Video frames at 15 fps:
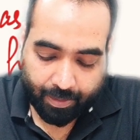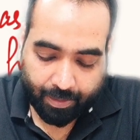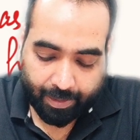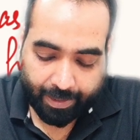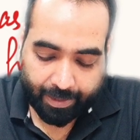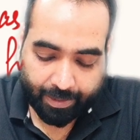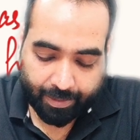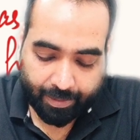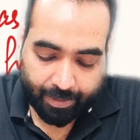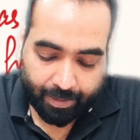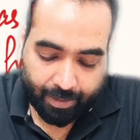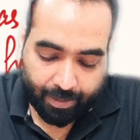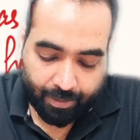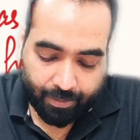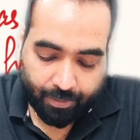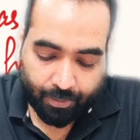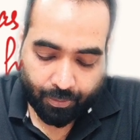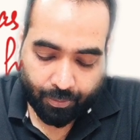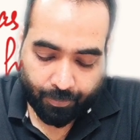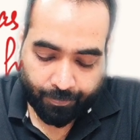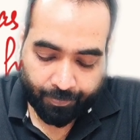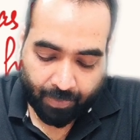right?
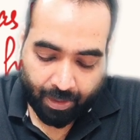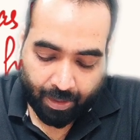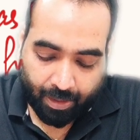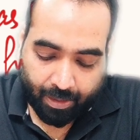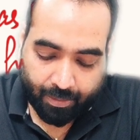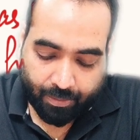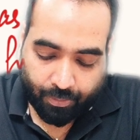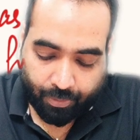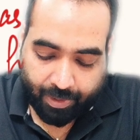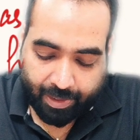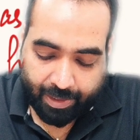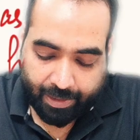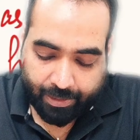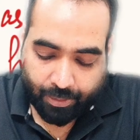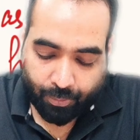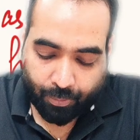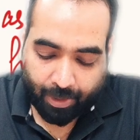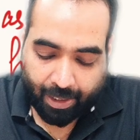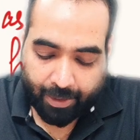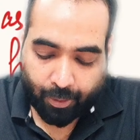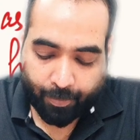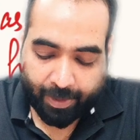So these 2
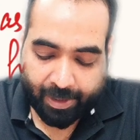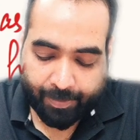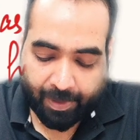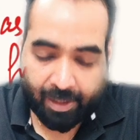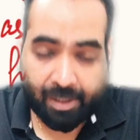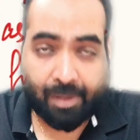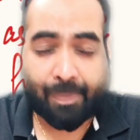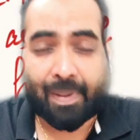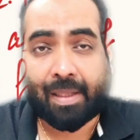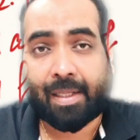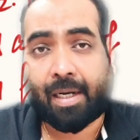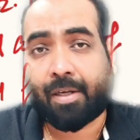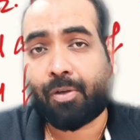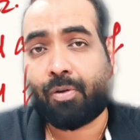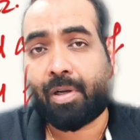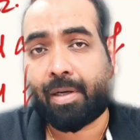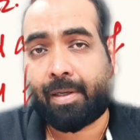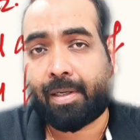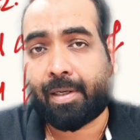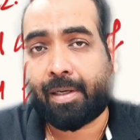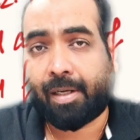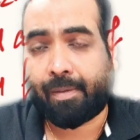lakh rupees principal that you are
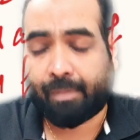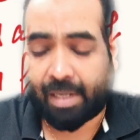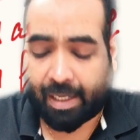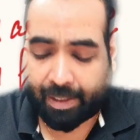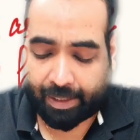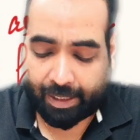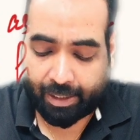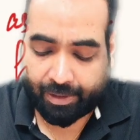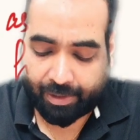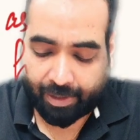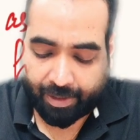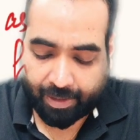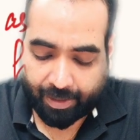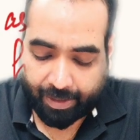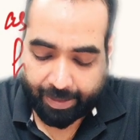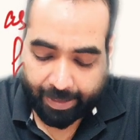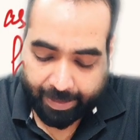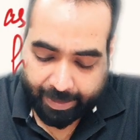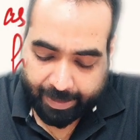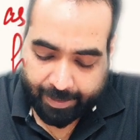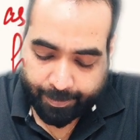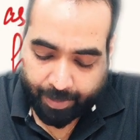returning back each year,
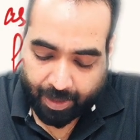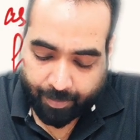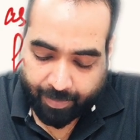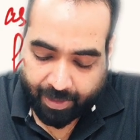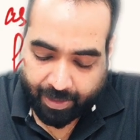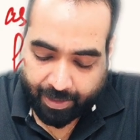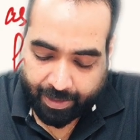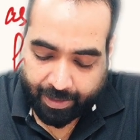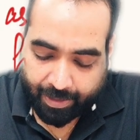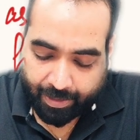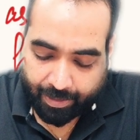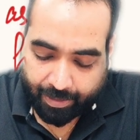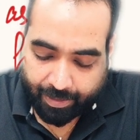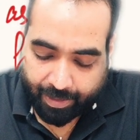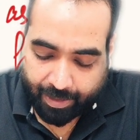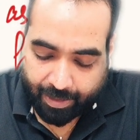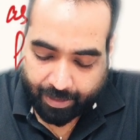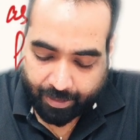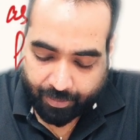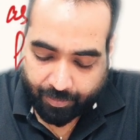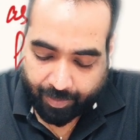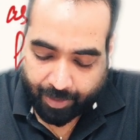it is payable in the
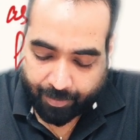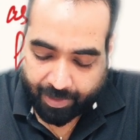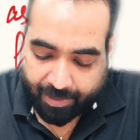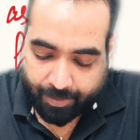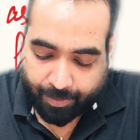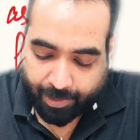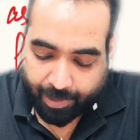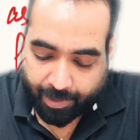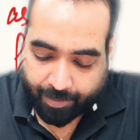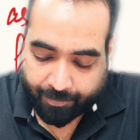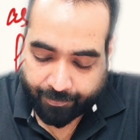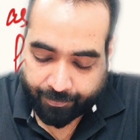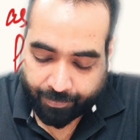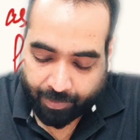12 months period.